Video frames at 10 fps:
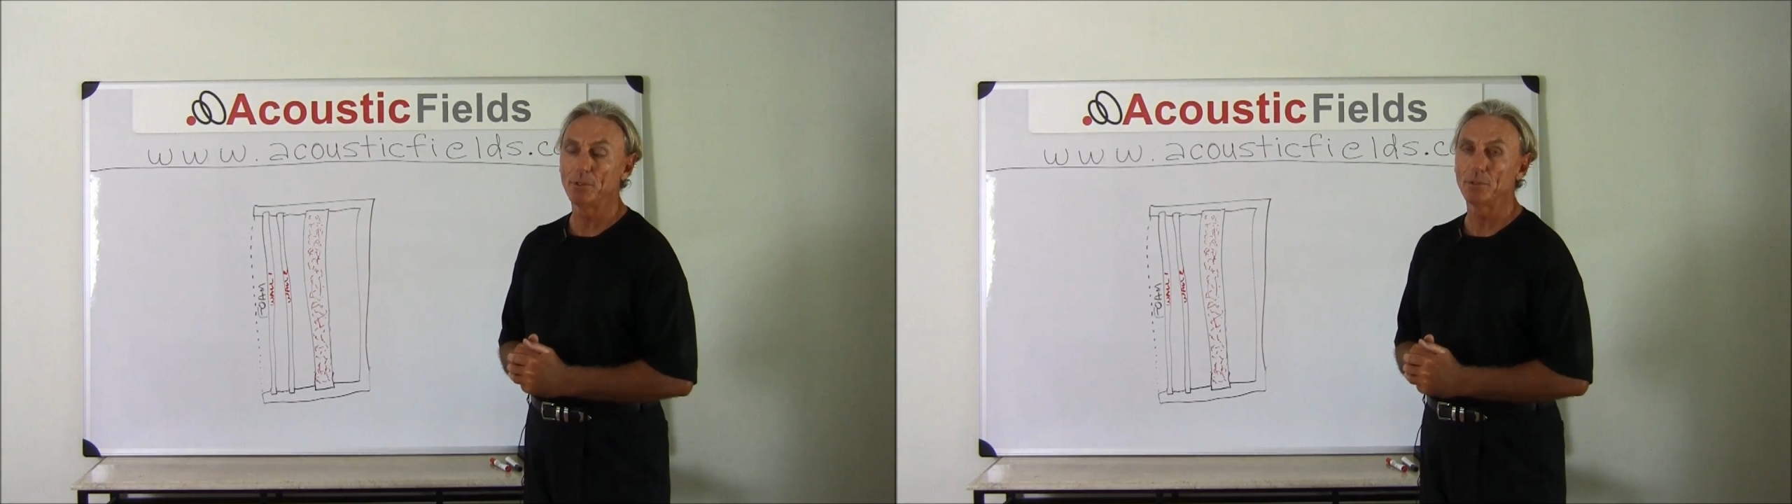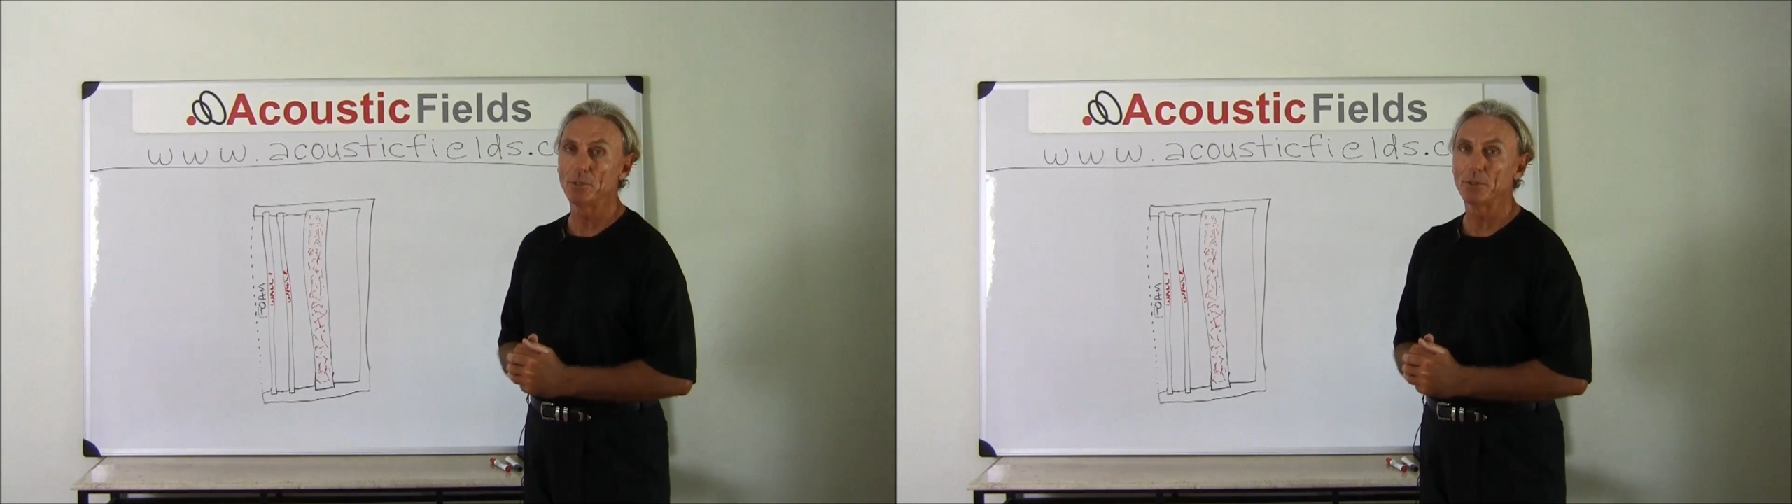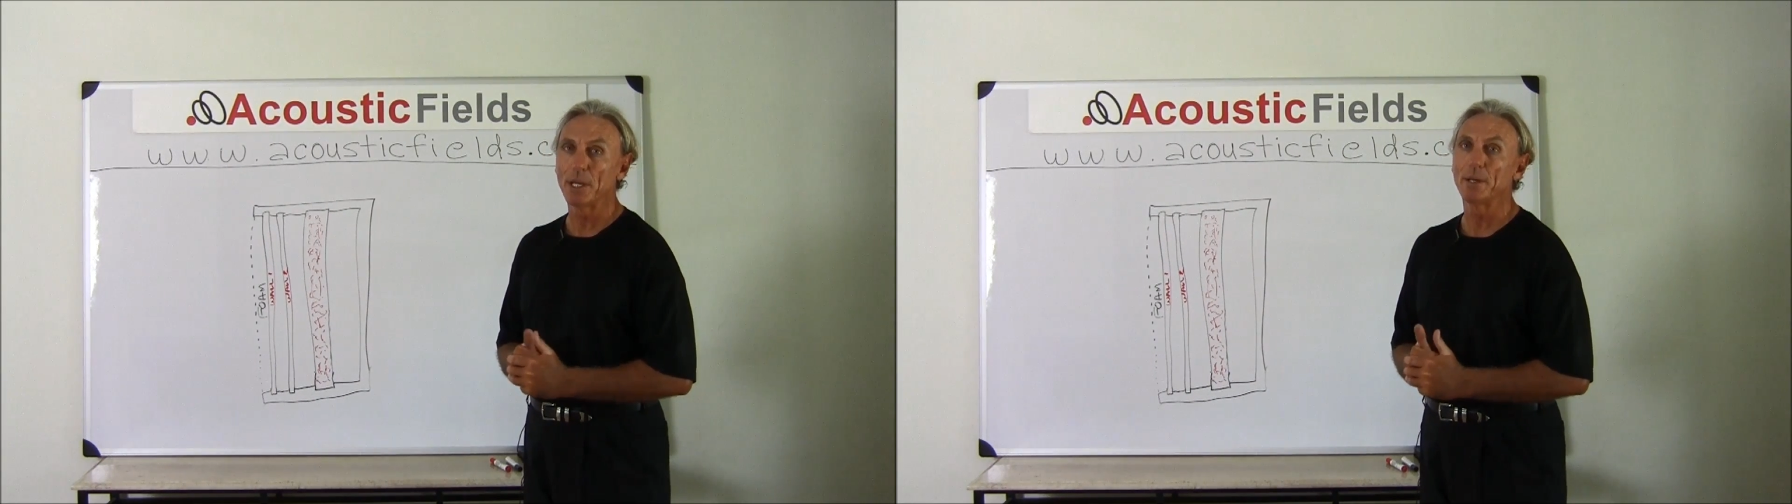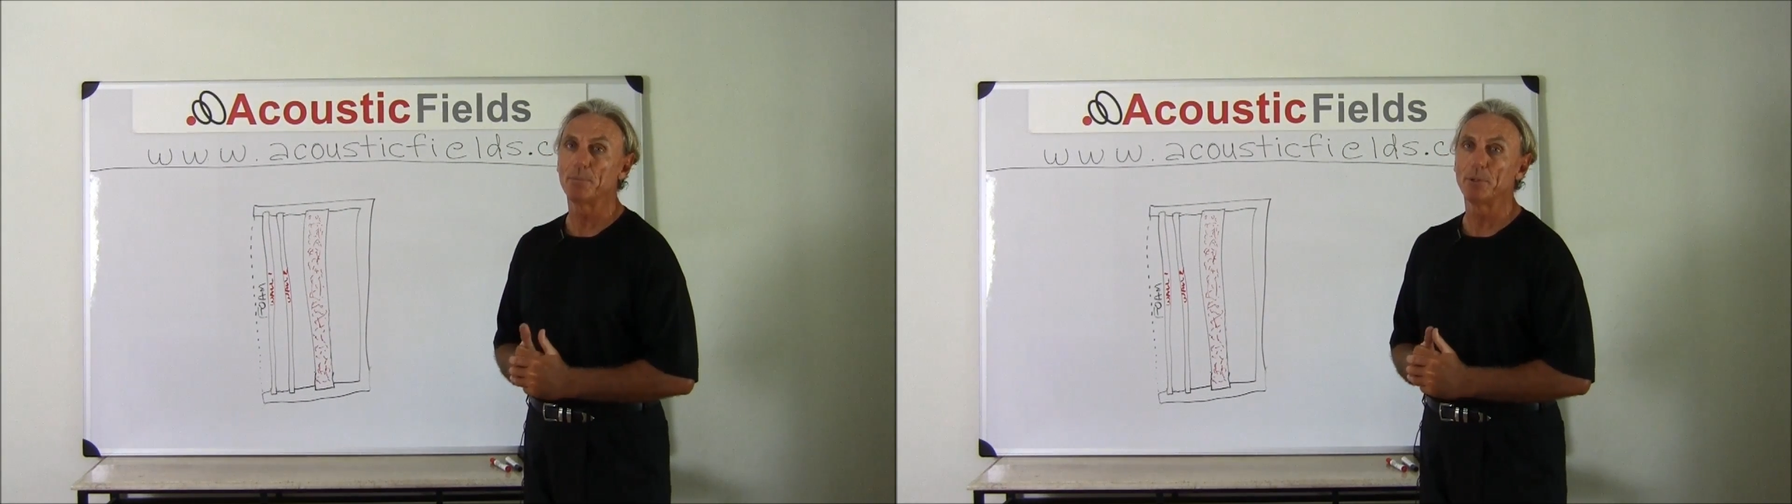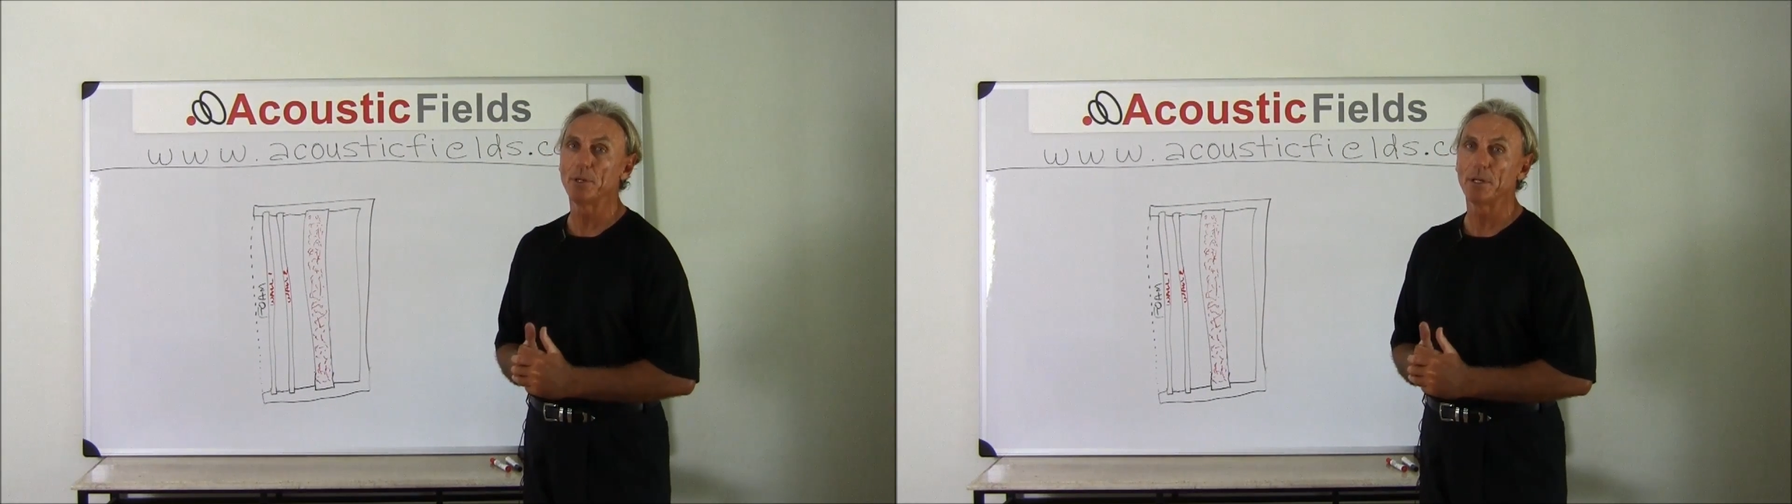you'll, you'll get a
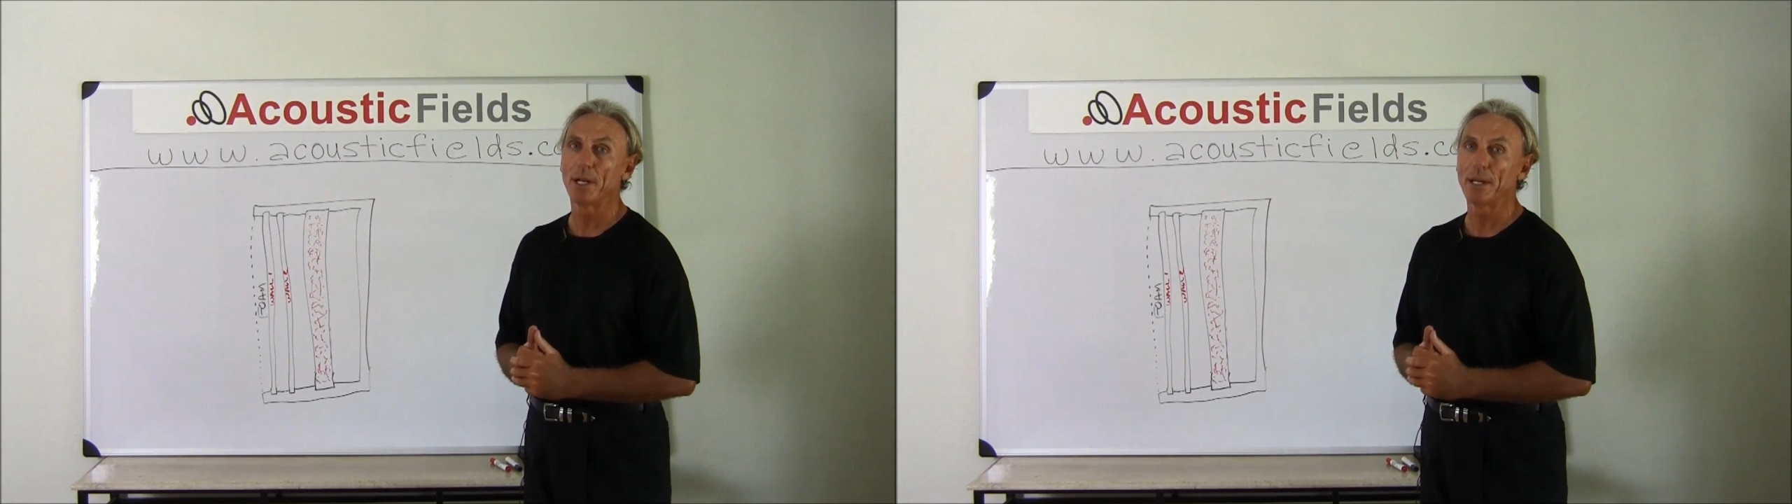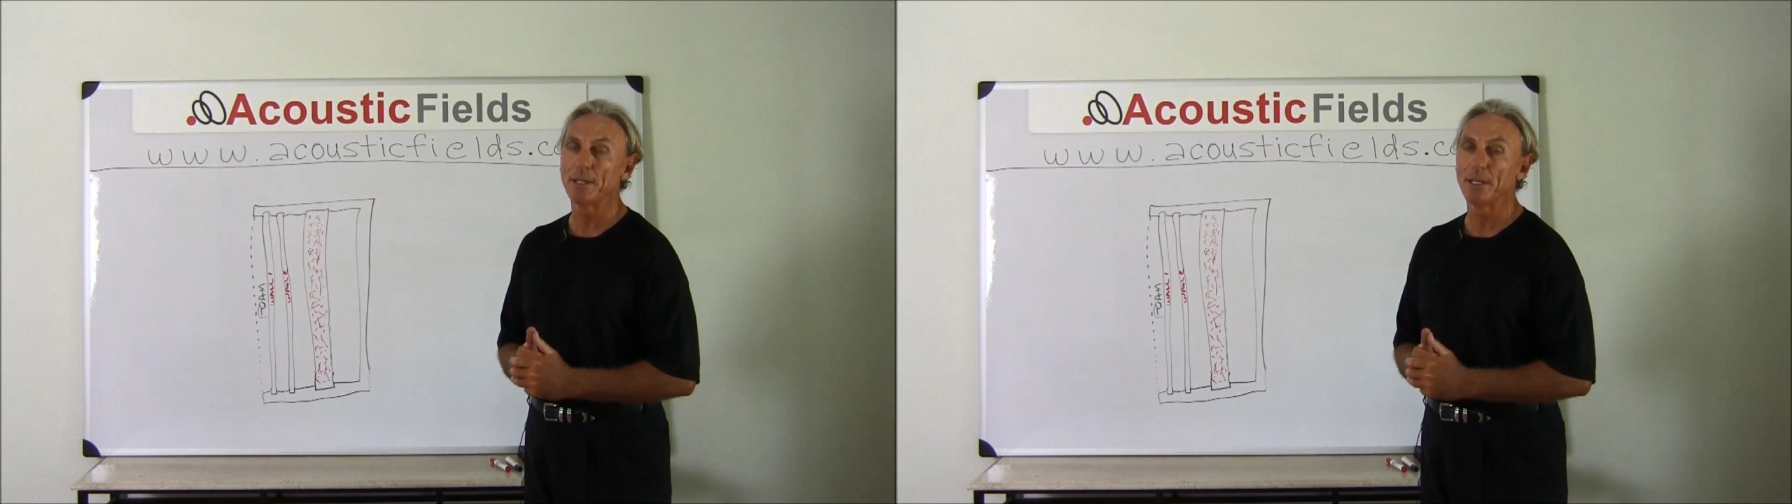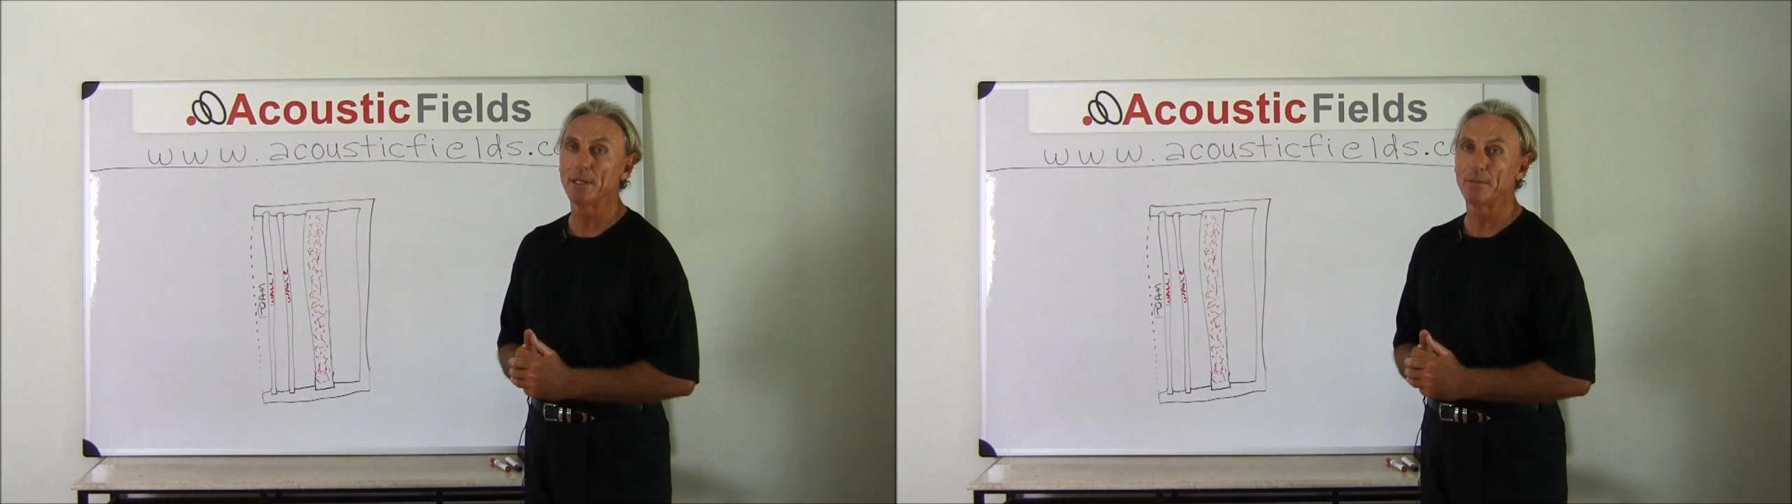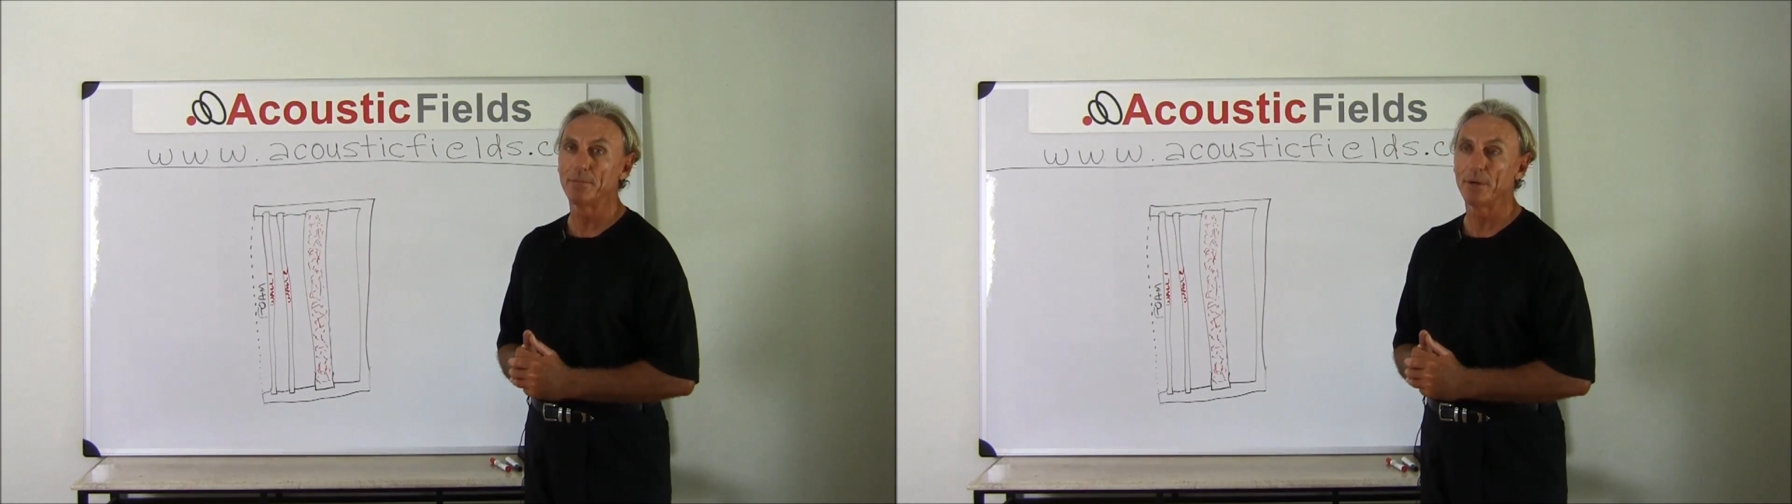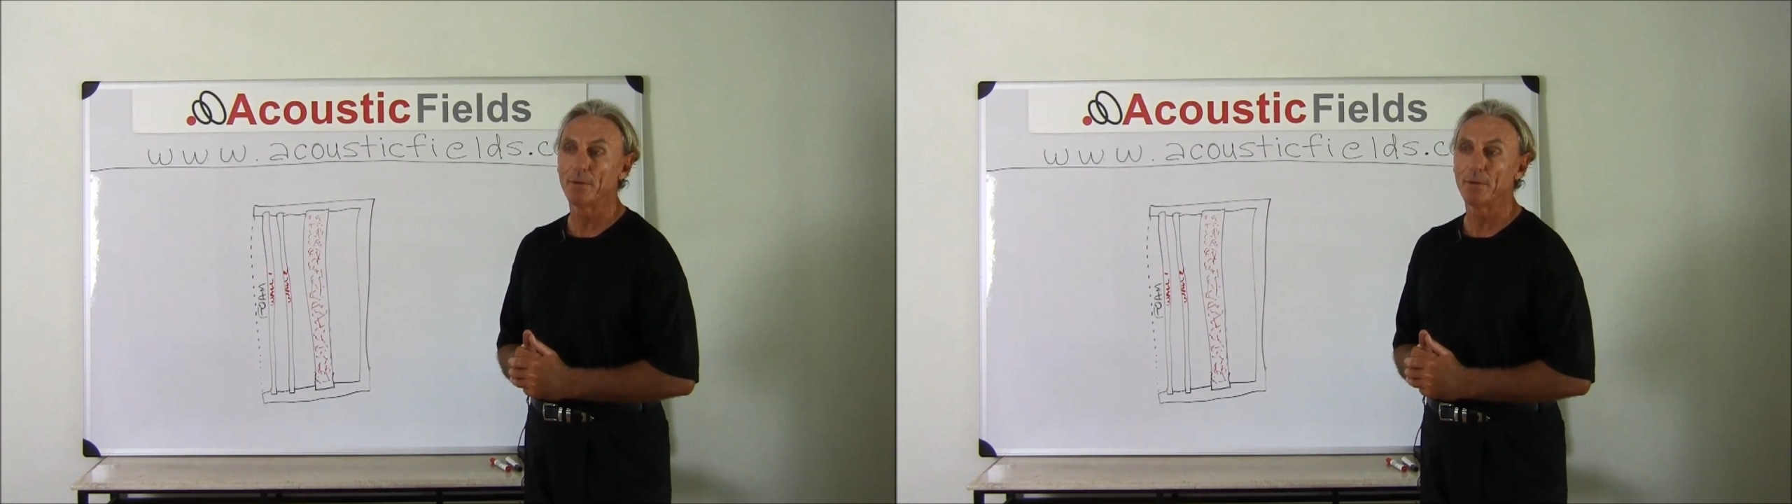pretty good idea of,